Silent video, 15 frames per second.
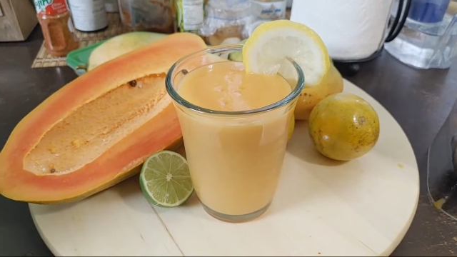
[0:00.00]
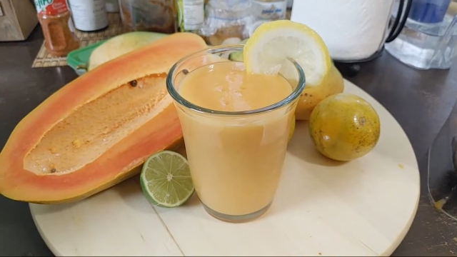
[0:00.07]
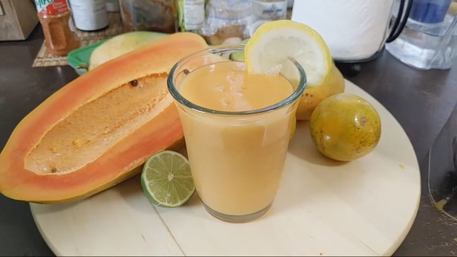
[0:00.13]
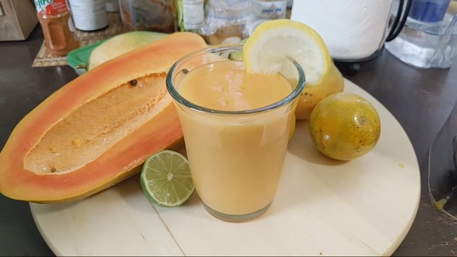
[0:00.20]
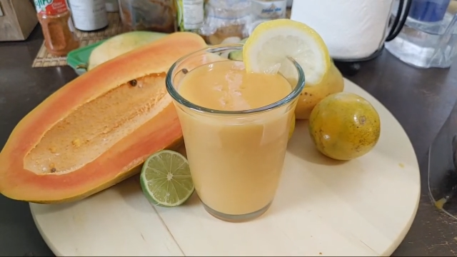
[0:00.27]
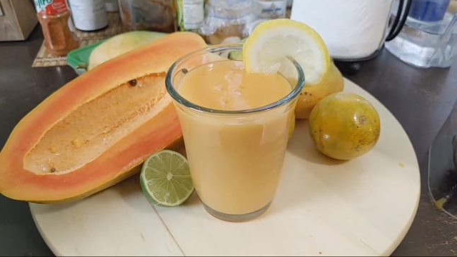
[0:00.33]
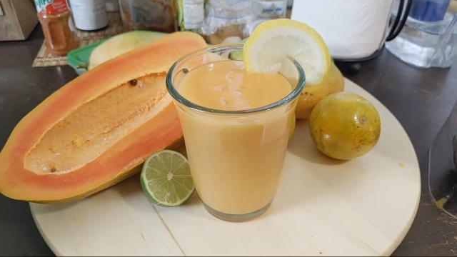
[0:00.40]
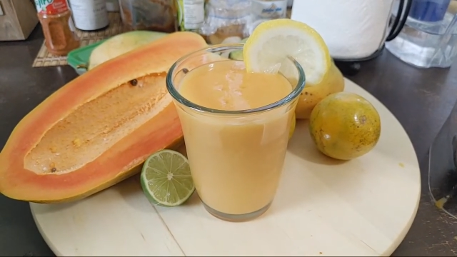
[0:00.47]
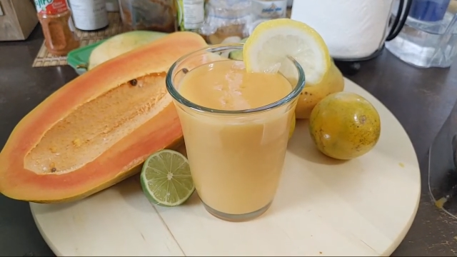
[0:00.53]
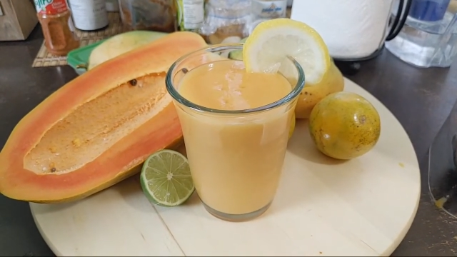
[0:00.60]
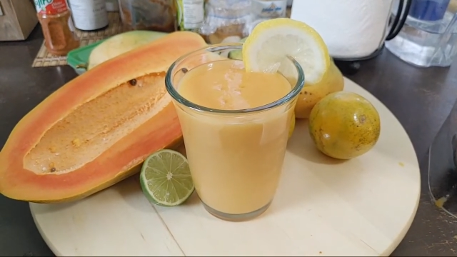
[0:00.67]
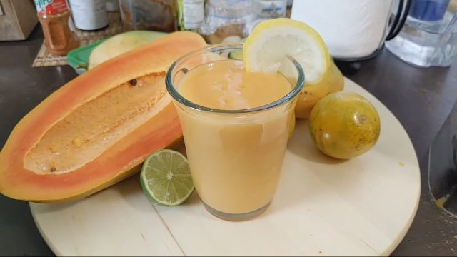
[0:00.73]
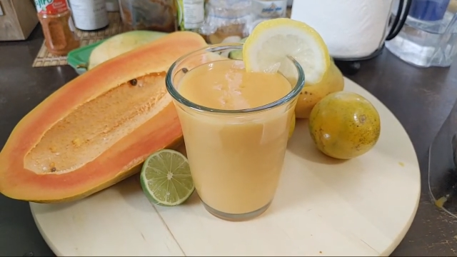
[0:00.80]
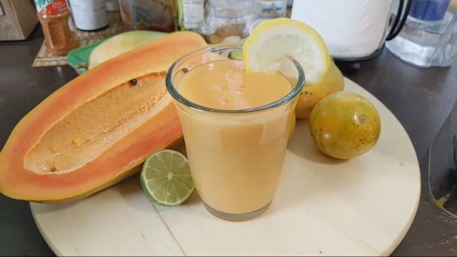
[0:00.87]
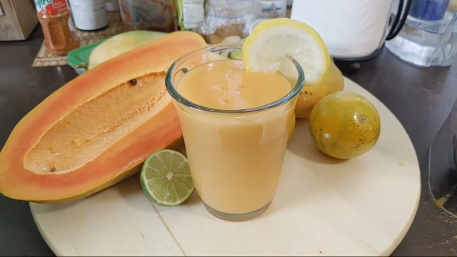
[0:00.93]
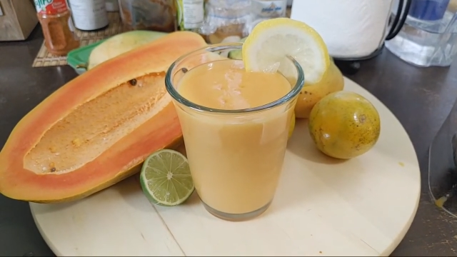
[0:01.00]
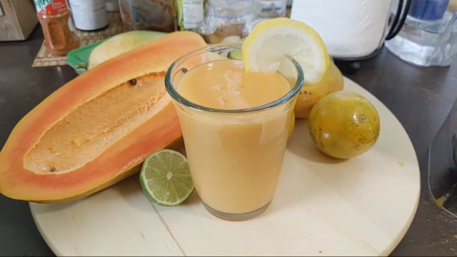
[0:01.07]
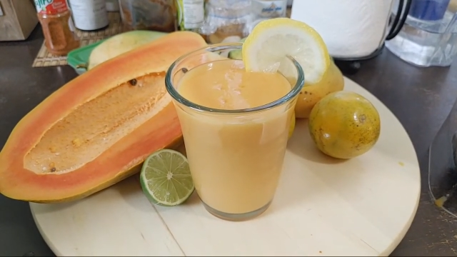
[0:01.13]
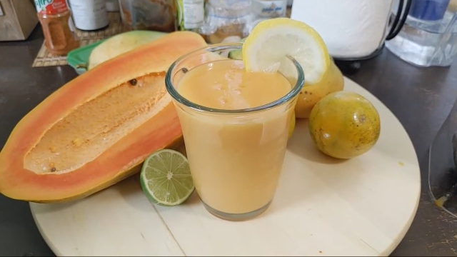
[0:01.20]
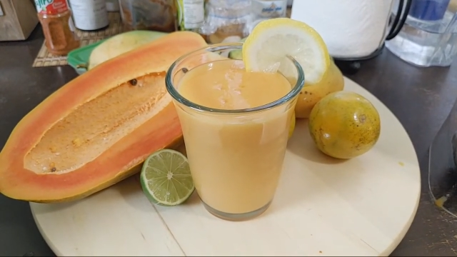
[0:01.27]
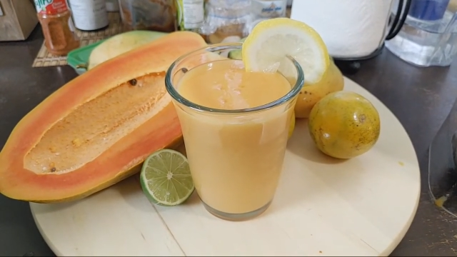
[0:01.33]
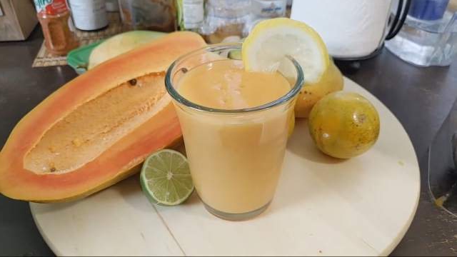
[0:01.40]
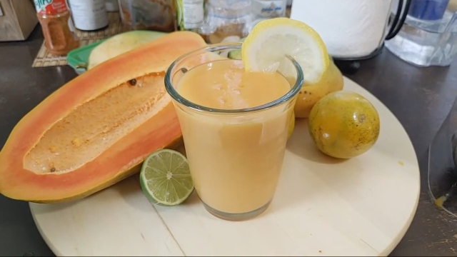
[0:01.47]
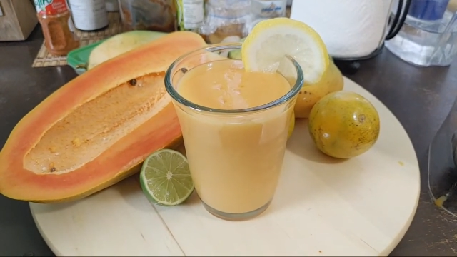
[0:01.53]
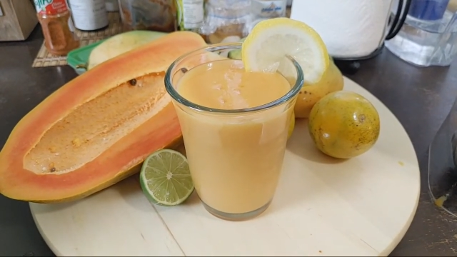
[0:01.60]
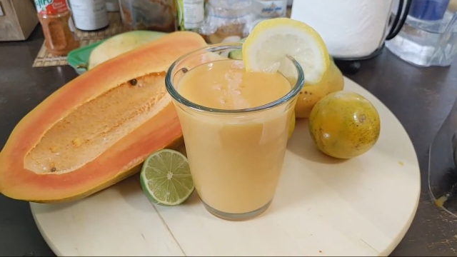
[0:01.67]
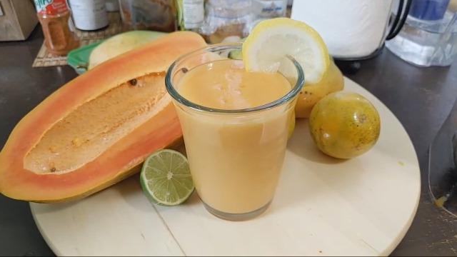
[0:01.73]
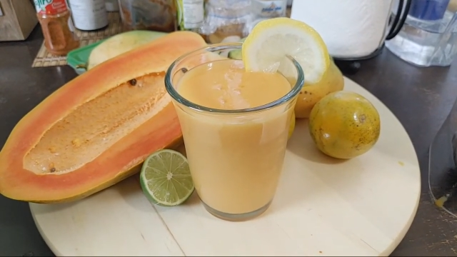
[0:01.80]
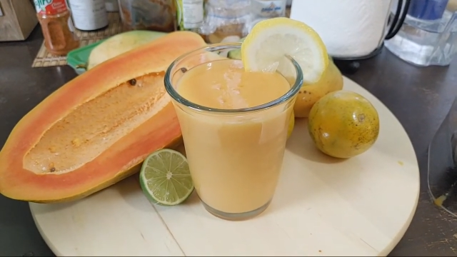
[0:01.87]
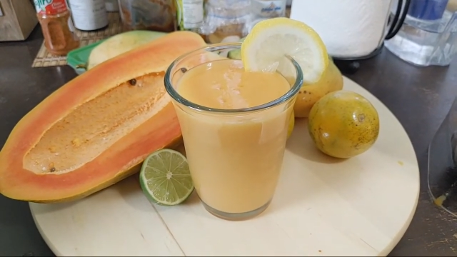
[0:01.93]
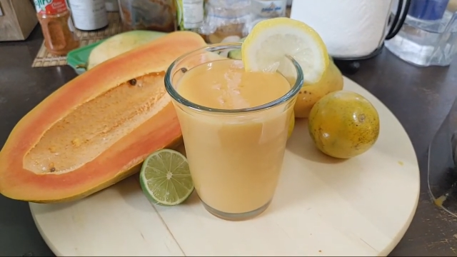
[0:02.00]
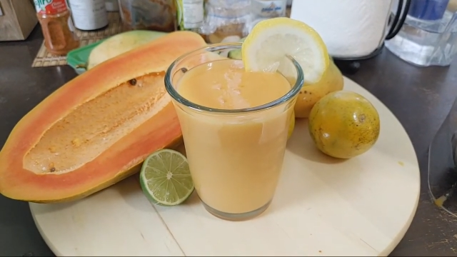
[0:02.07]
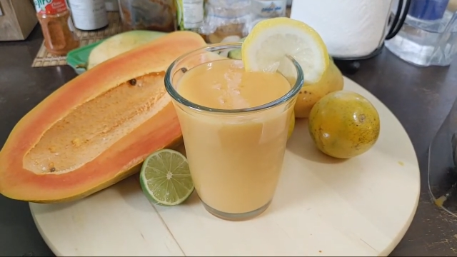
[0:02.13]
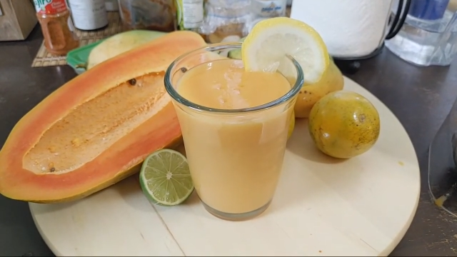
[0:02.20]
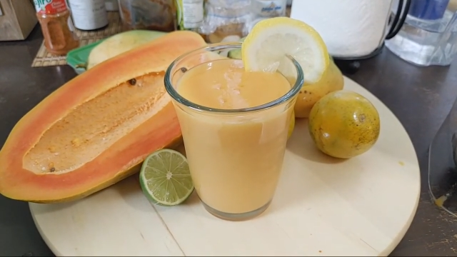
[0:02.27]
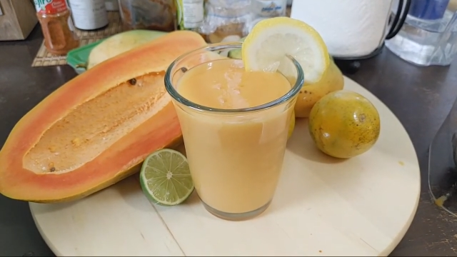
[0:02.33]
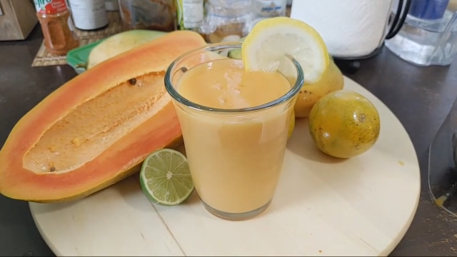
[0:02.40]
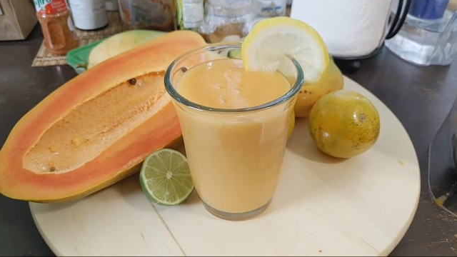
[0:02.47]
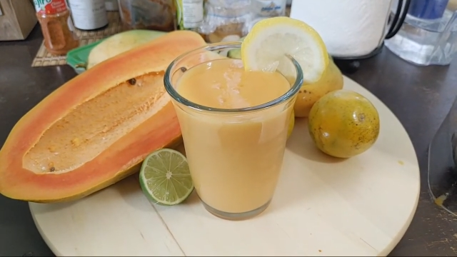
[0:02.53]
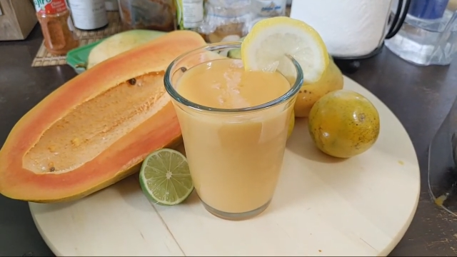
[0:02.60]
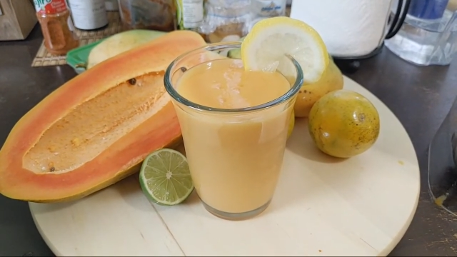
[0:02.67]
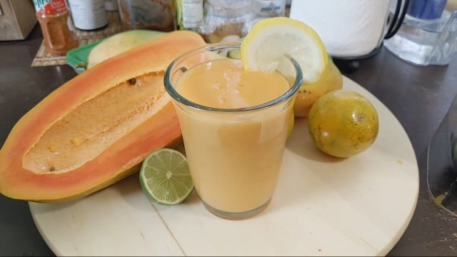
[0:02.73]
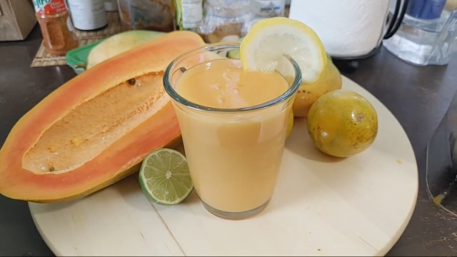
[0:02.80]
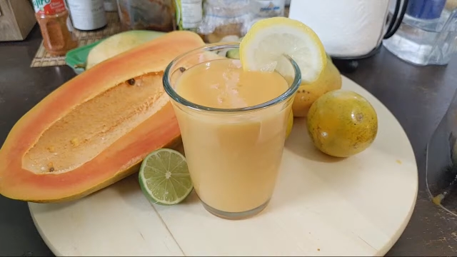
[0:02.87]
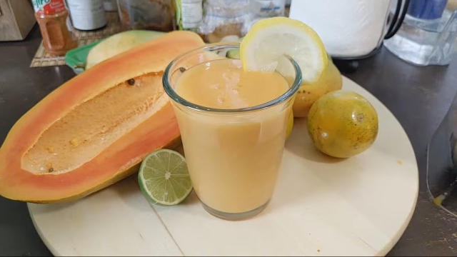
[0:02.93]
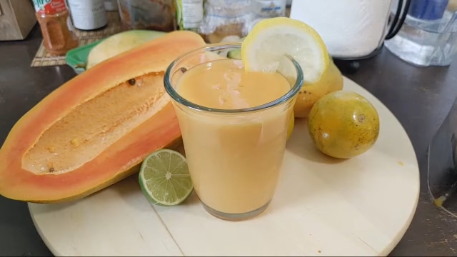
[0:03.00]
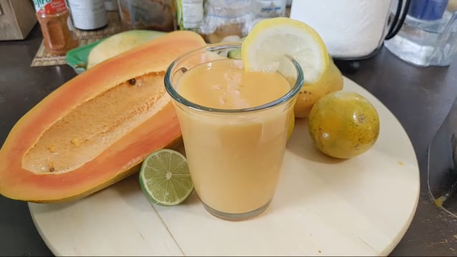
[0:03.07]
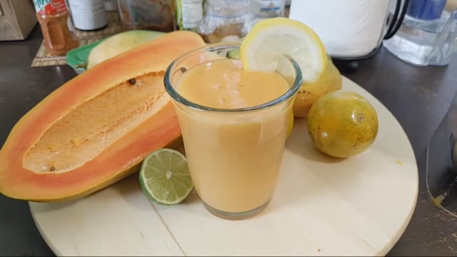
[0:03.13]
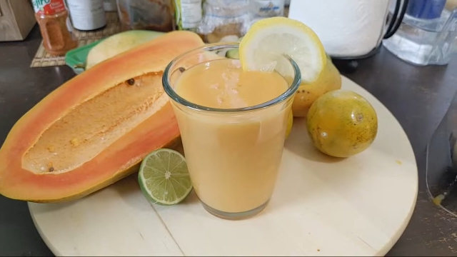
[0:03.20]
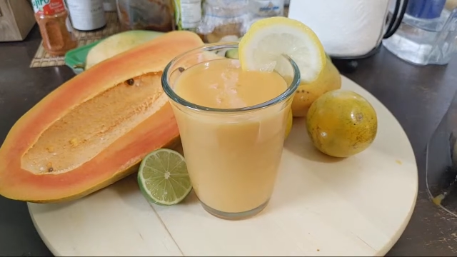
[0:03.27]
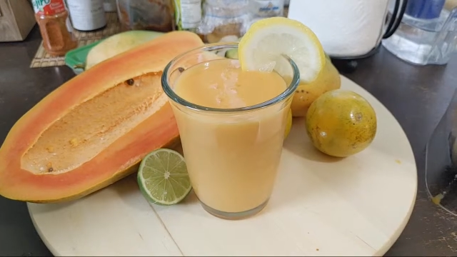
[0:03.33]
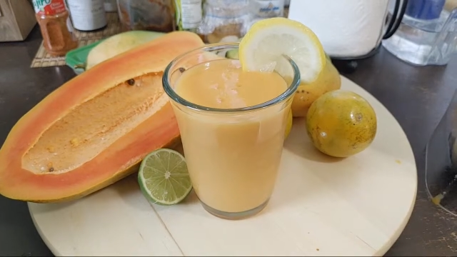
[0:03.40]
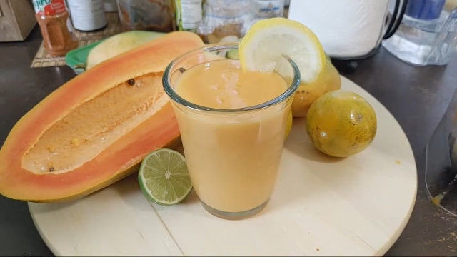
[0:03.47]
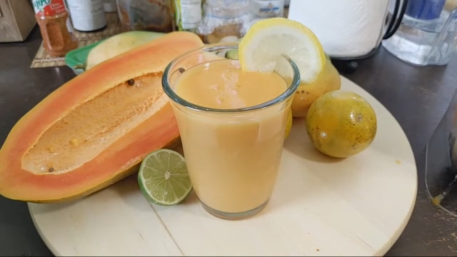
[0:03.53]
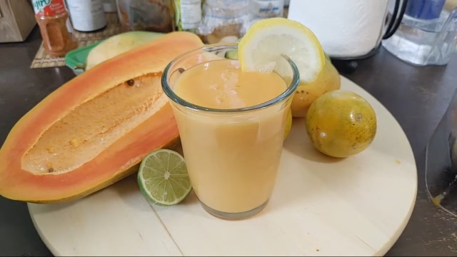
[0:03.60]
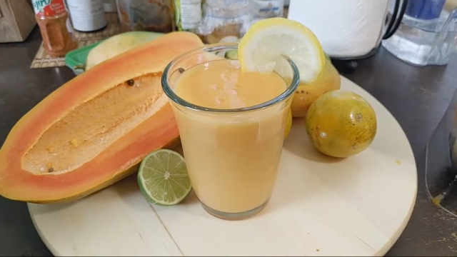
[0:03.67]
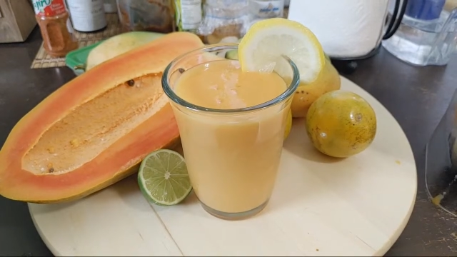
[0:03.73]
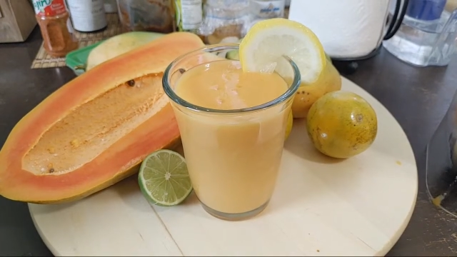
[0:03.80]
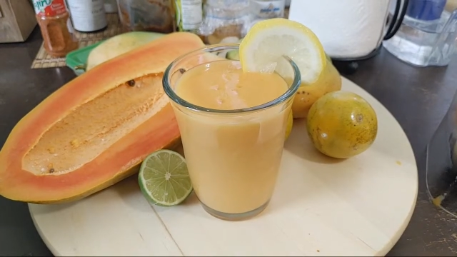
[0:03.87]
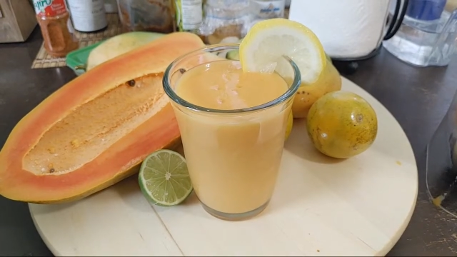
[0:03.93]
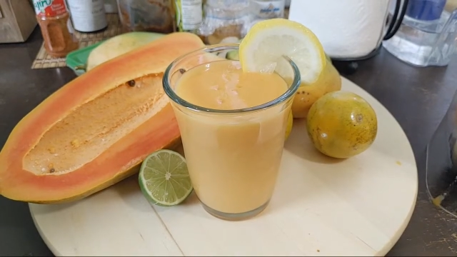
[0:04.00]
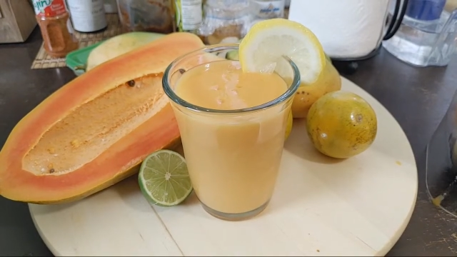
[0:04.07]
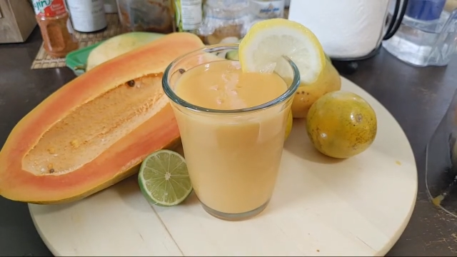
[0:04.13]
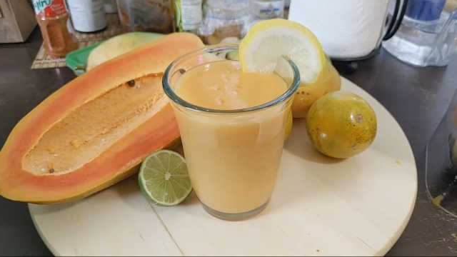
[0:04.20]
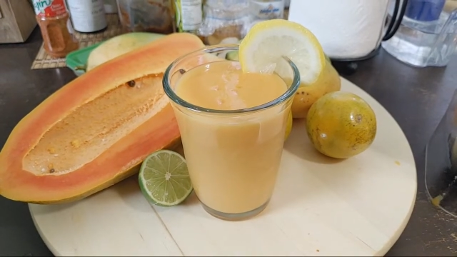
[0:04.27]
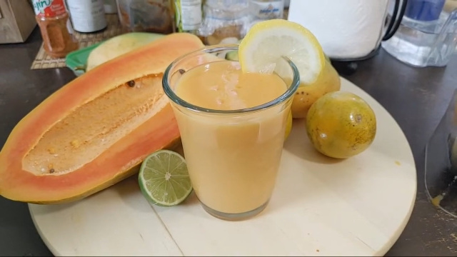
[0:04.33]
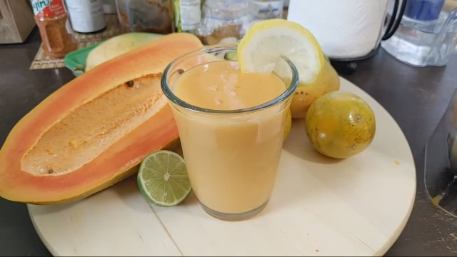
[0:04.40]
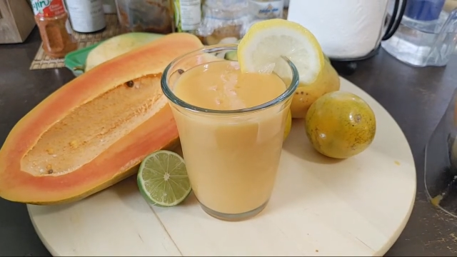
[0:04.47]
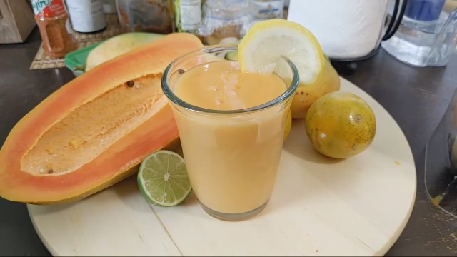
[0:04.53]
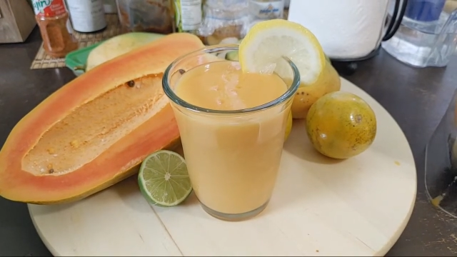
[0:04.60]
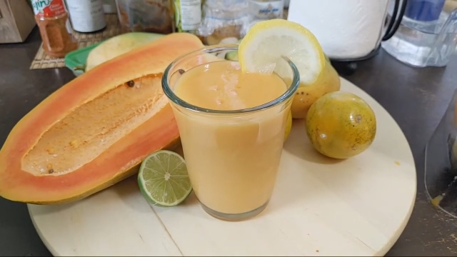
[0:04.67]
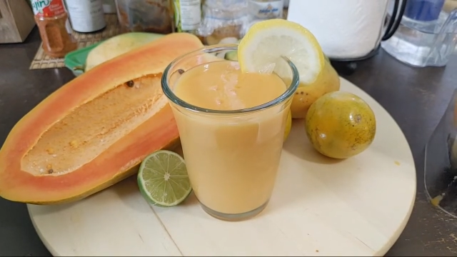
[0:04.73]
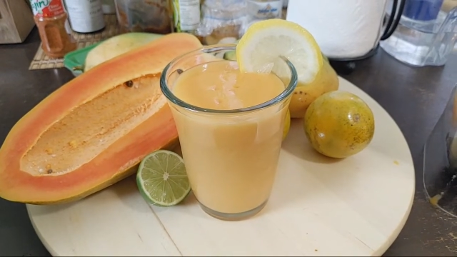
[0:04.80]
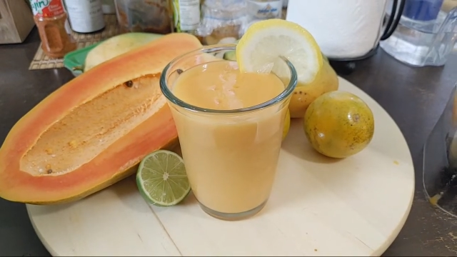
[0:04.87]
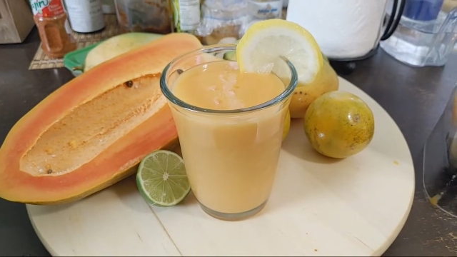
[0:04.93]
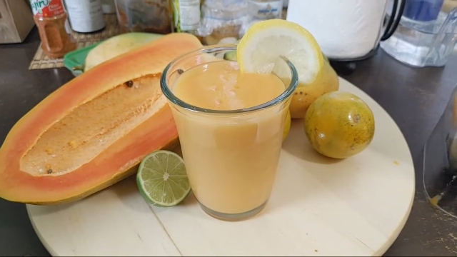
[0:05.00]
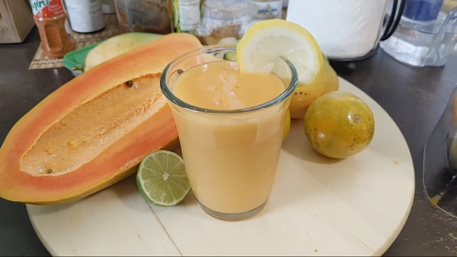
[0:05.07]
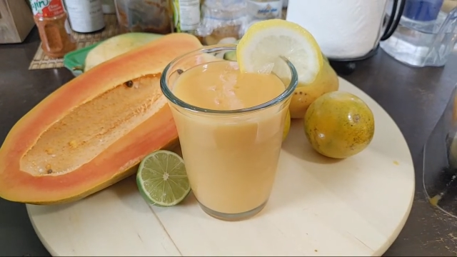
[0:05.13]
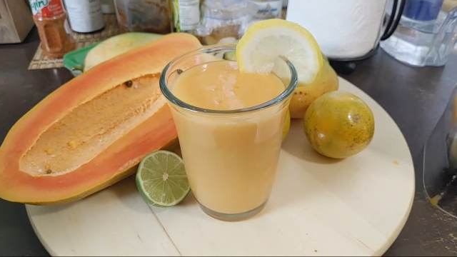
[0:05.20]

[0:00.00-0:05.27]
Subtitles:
(no speaker visible)